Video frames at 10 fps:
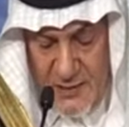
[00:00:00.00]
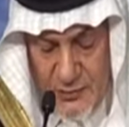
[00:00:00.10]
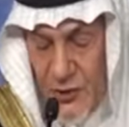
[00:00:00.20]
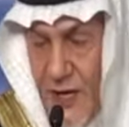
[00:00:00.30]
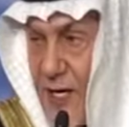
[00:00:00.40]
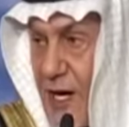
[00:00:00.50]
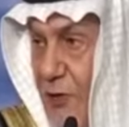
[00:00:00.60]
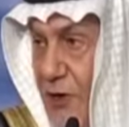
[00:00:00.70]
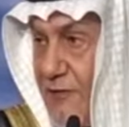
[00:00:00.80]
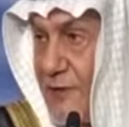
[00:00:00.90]
Today,
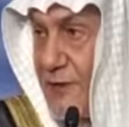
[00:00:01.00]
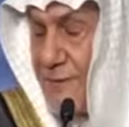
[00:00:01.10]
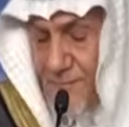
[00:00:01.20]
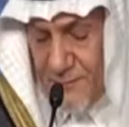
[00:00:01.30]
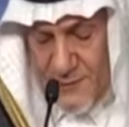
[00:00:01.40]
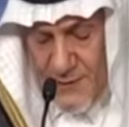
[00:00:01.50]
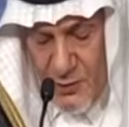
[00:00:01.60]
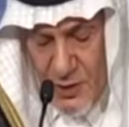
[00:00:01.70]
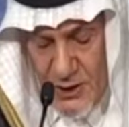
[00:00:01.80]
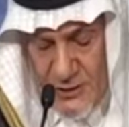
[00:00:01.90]
however,
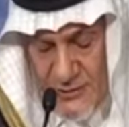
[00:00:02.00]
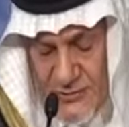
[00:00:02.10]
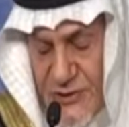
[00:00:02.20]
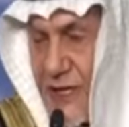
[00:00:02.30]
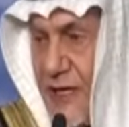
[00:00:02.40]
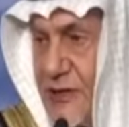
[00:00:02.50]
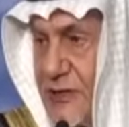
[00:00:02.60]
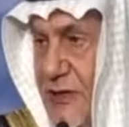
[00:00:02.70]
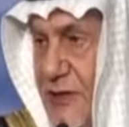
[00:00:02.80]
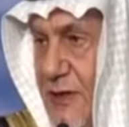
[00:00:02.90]
the world is
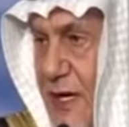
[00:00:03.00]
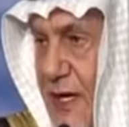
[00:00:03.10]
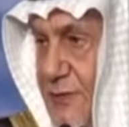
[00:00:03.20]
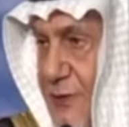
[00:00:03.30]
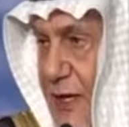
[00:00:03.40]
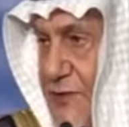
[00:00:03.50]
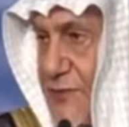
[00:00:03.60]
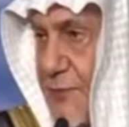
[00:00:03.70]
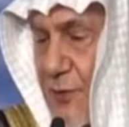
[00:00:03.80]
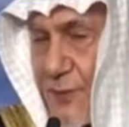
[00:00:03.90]
changing and
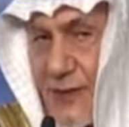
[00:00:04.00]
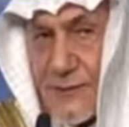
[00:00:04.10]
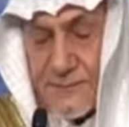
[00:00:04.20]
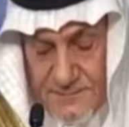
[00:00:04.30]
transforming.